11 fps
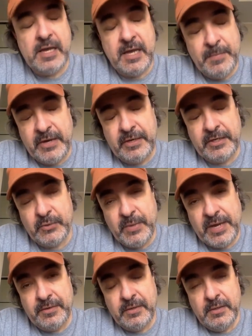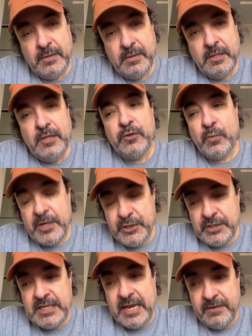Americans rather. The
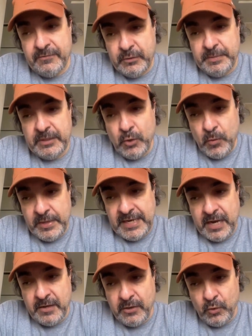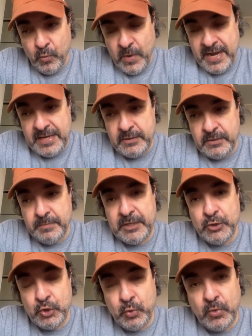Russians have to be going out of their way to make
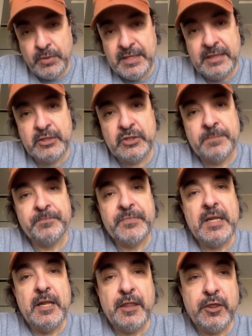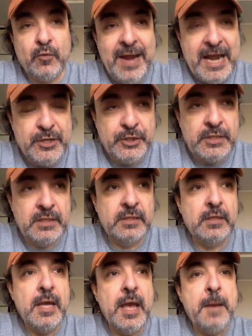sure that this
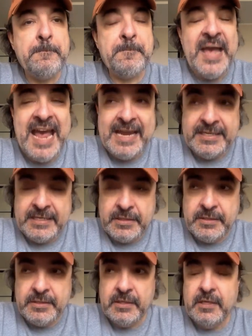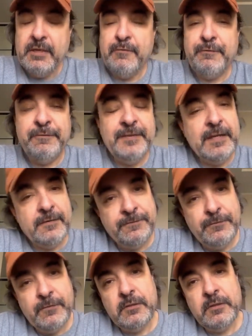thrashing, panicked,
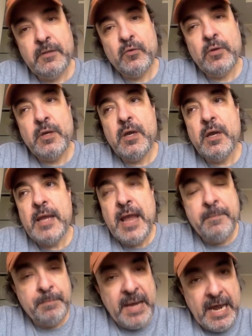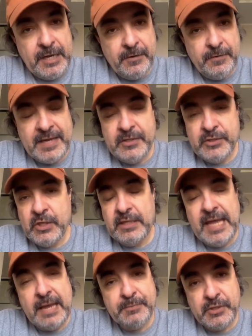fearful empire that is
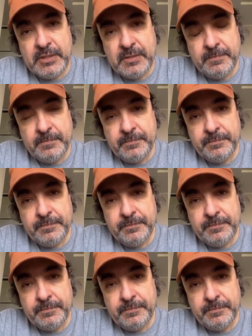collapsing